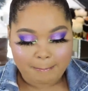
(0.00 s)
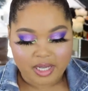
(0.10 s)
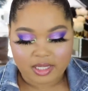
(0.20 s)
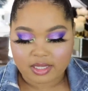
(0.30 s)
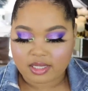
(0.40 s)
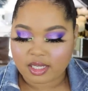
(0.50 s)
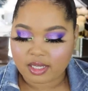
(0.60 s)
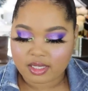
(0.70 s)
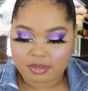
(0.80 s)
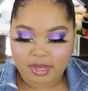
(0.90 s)
But it
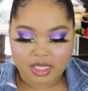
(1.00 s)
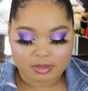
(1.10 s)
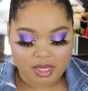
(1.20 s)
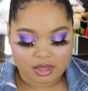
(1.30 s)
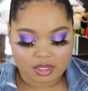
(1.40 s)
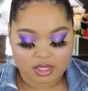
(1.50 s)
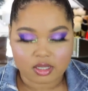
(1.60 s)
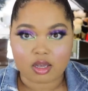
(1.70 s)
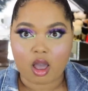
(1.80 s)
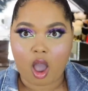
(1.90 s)
does match my
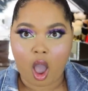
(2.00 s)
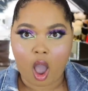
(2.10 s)
look.